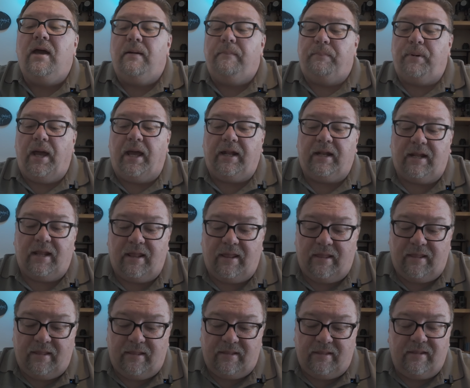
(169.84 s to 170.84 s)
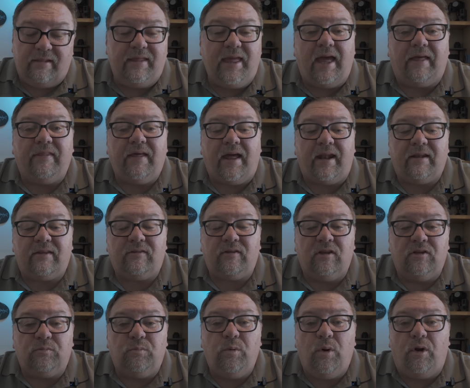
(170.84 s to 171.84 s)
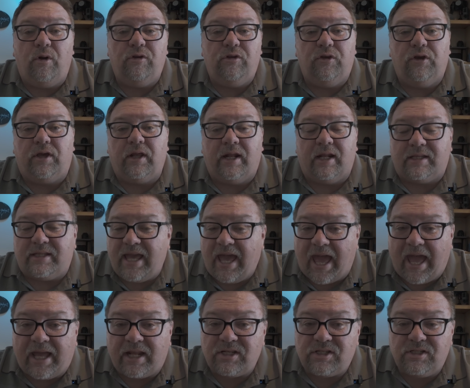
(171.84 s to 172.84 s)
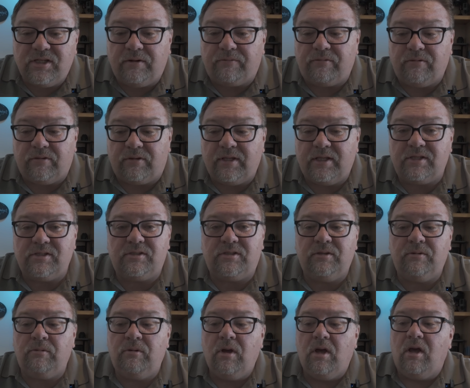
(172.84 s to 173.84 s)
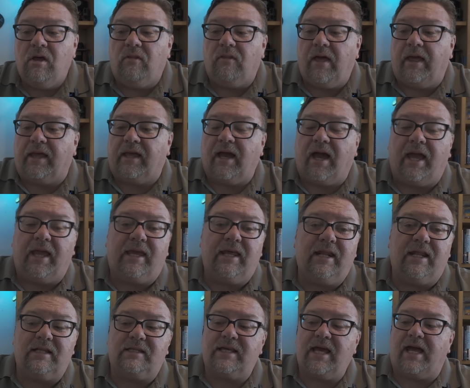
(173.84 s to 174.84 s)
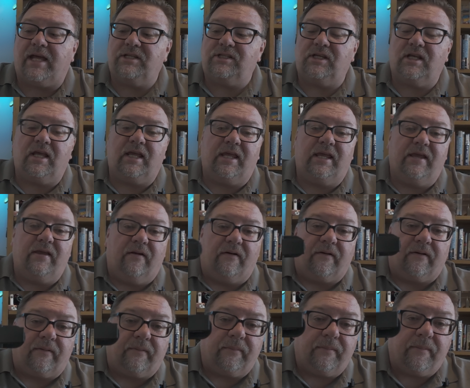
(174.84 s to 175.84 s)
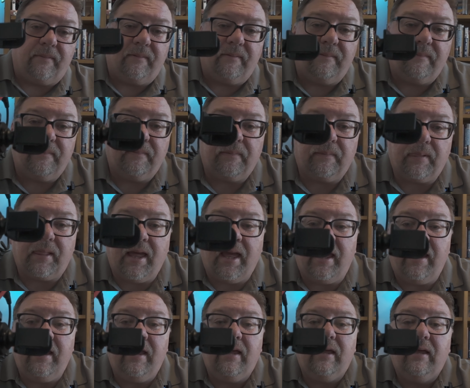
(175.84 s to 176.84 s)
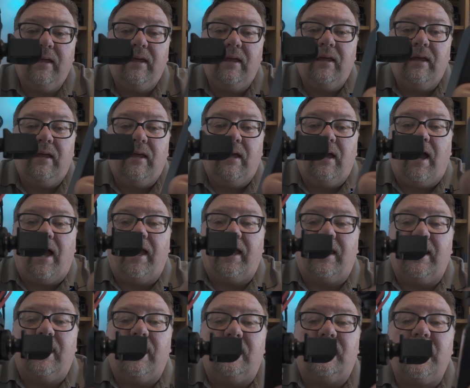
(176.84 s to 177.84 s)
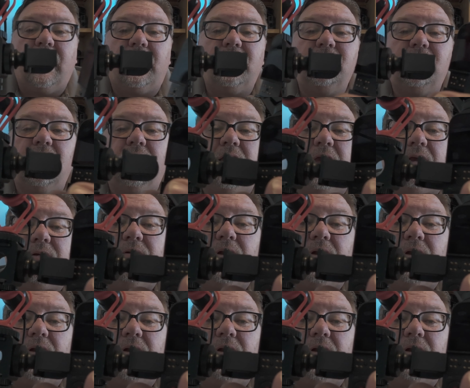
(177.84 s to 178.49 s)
but yeah, that is where you can attach different things to. Like I can attach it here. Okay, I can attach it like